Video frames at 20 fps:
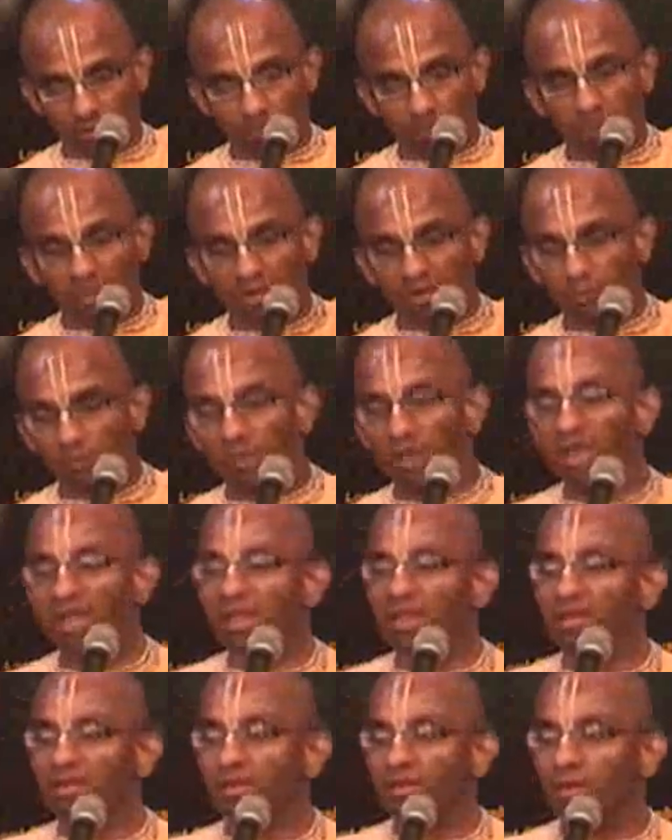But
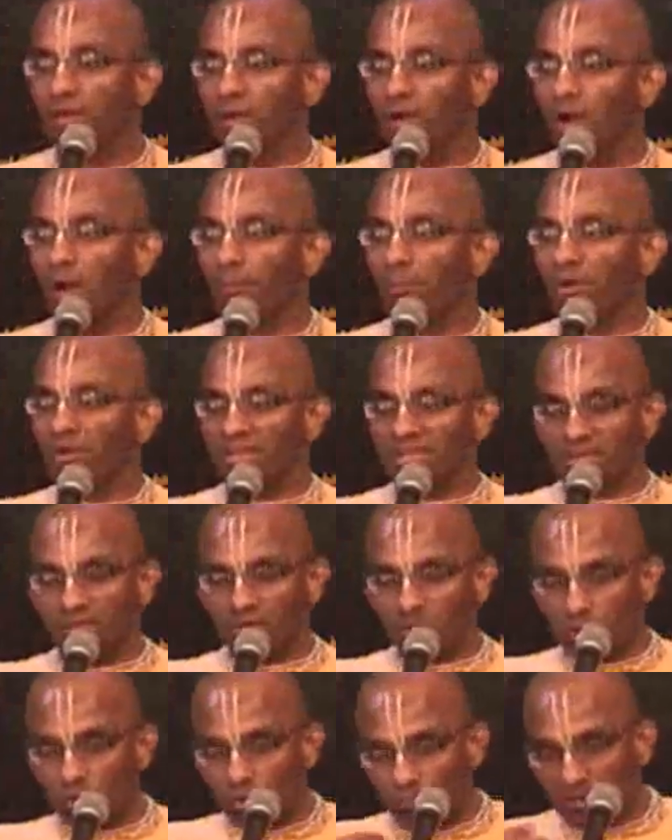when a
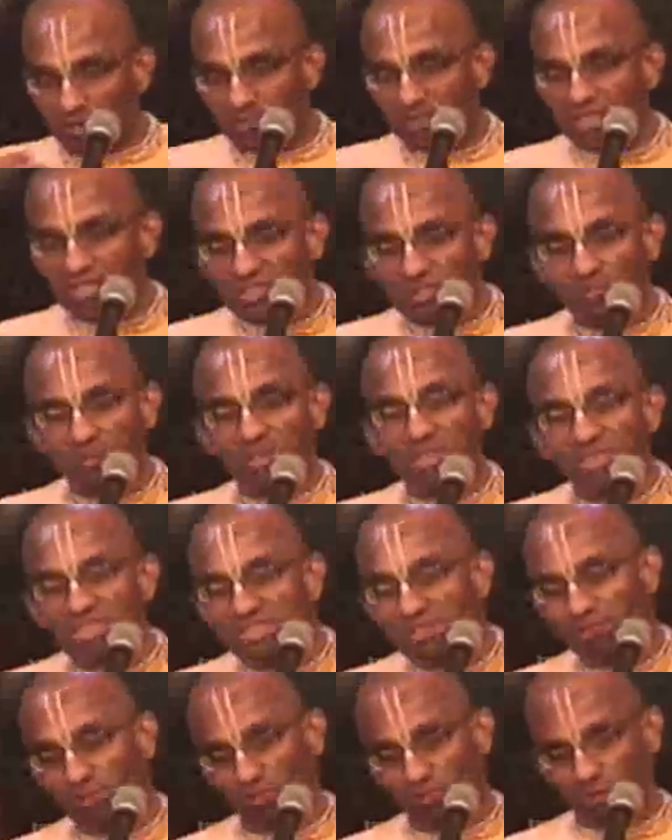particular human being
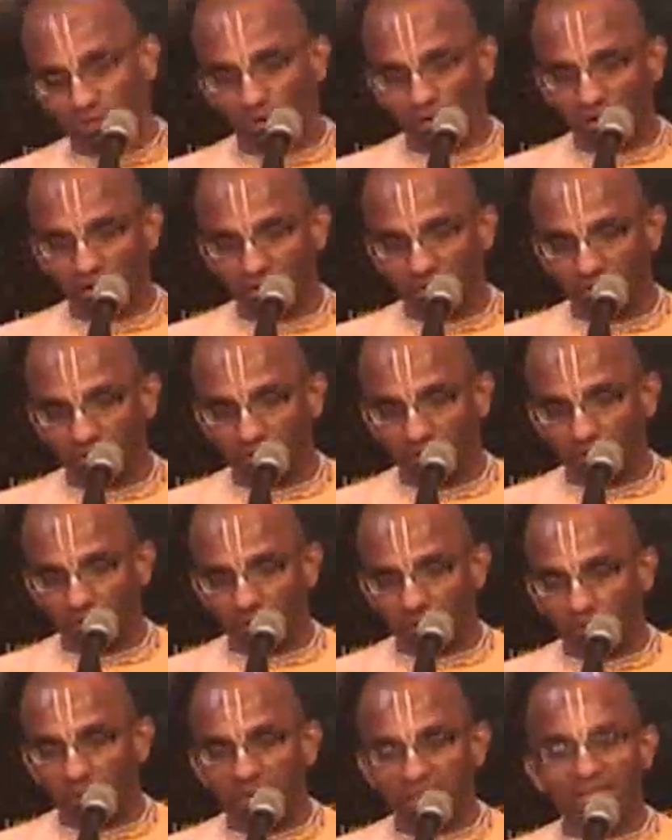speaks about God,
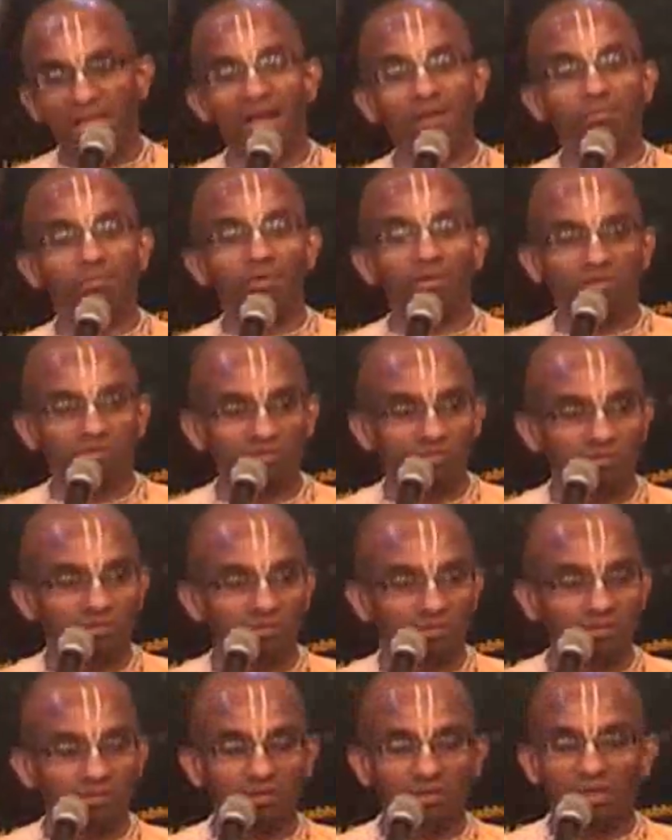but that
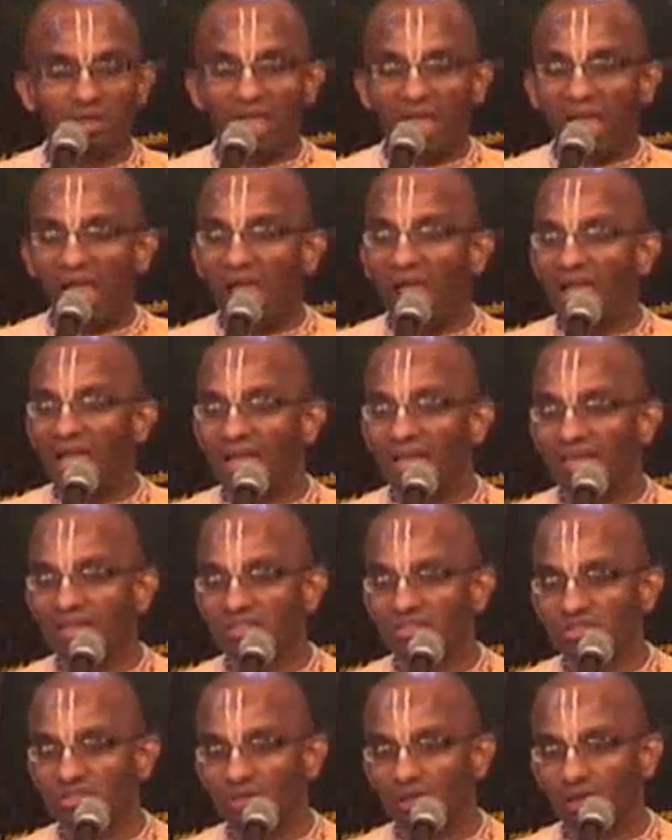person
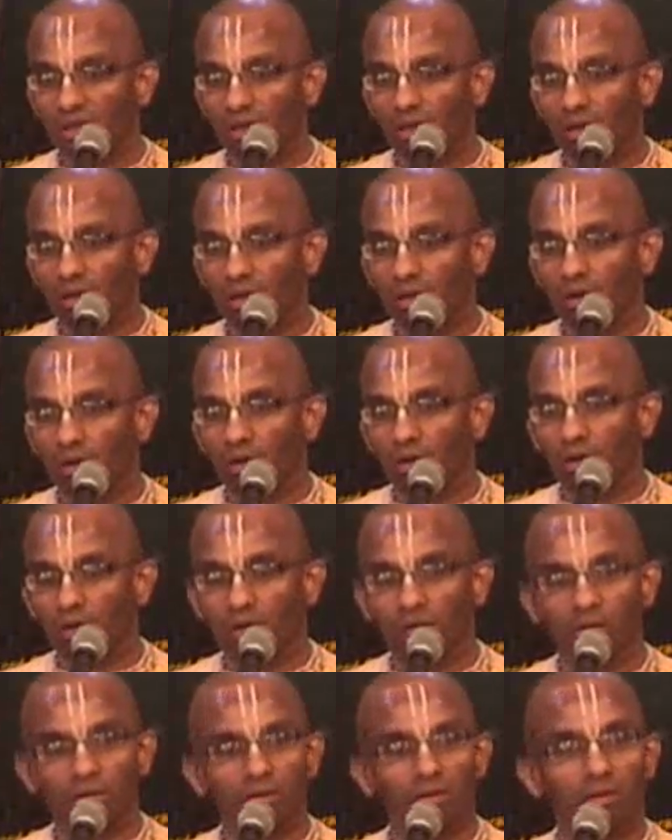has
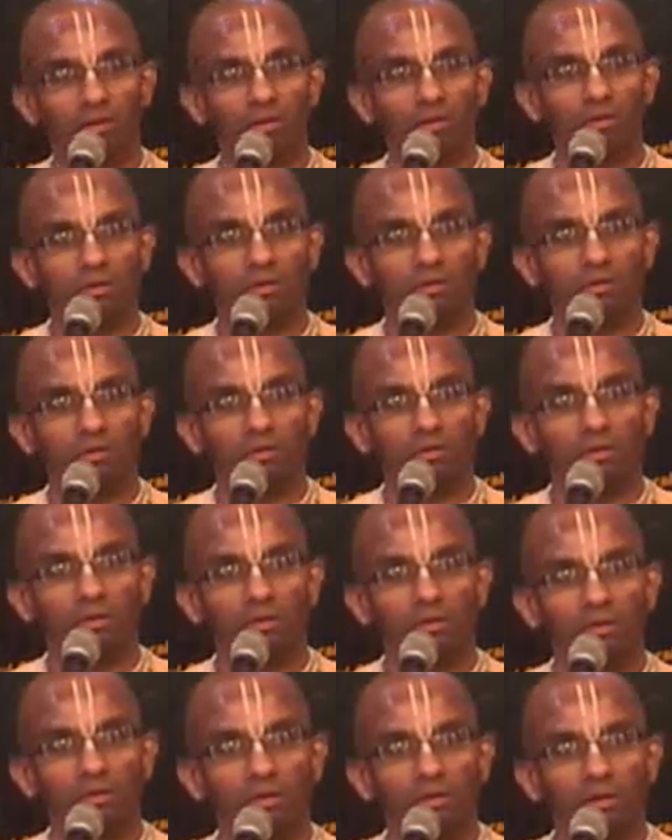uh,
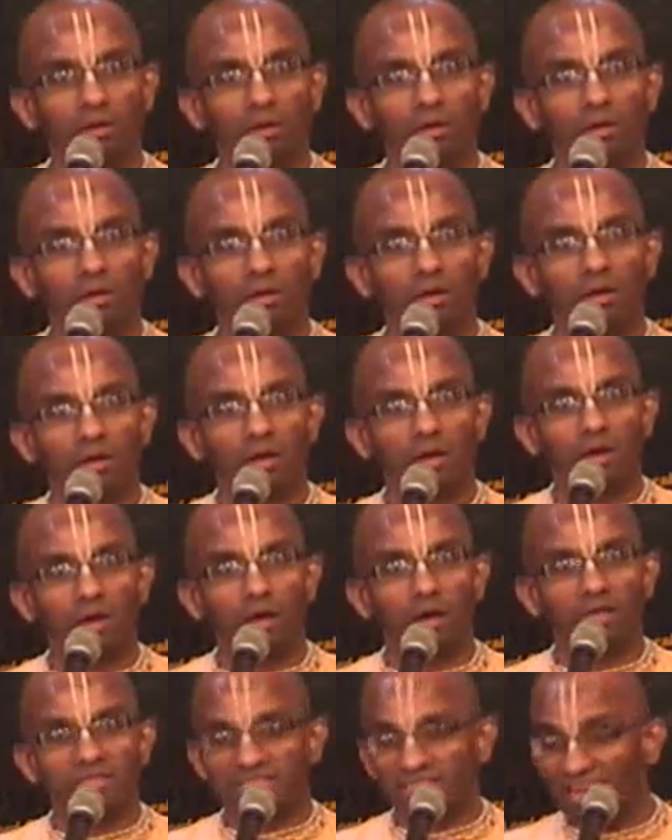
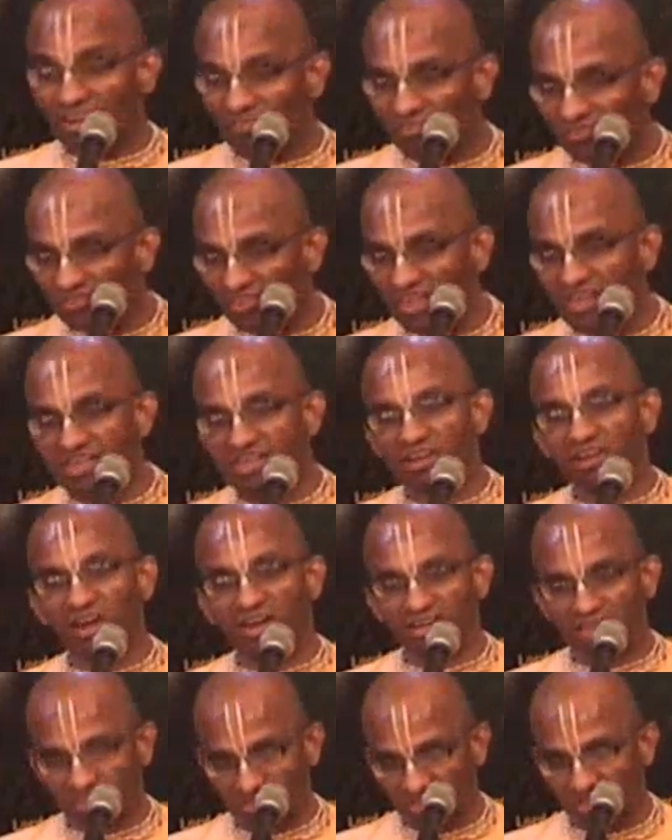a self-centered
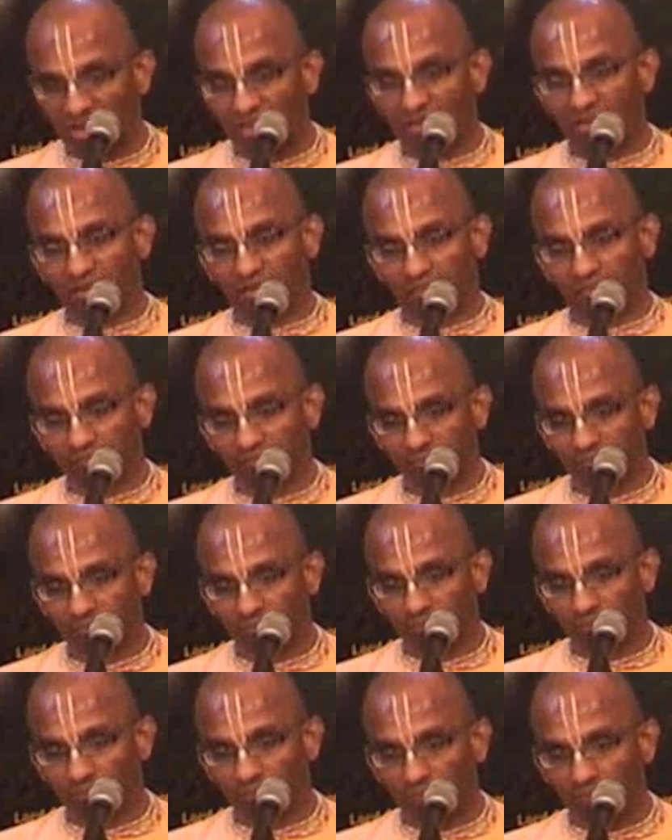understanding.
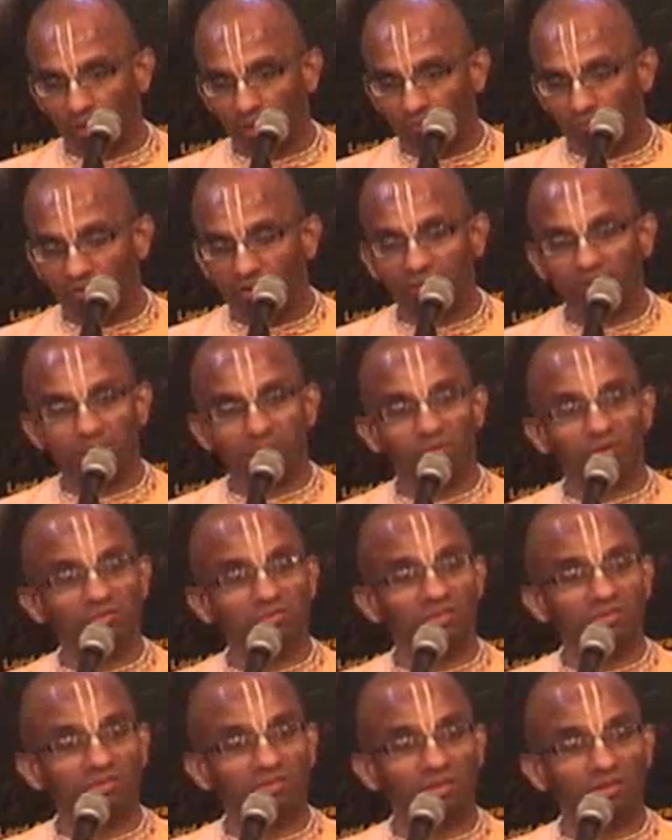That that
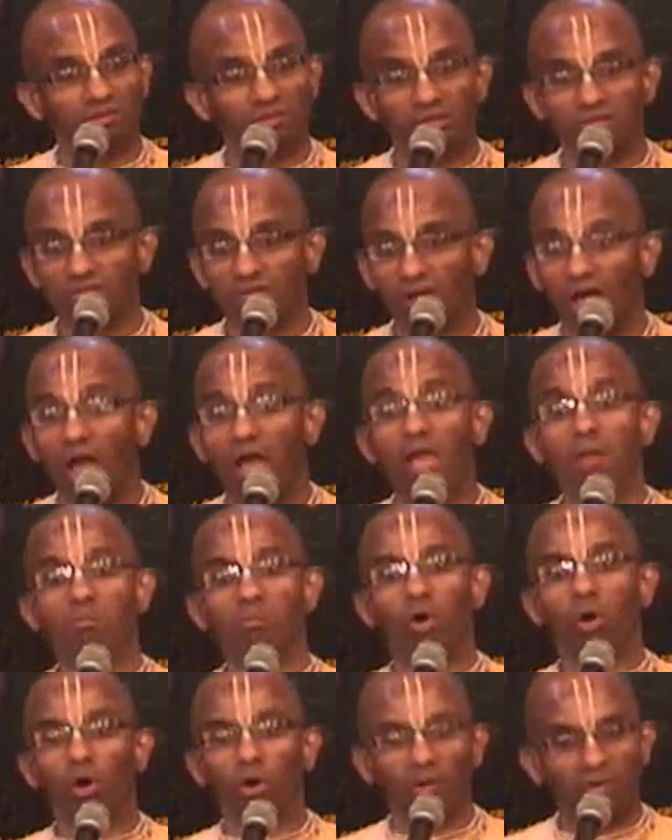person say things that I am
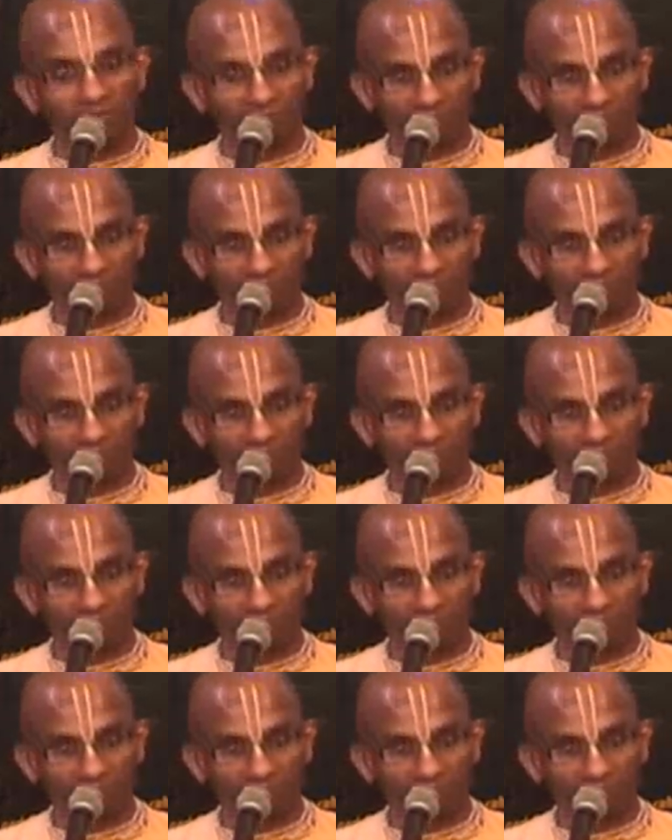God.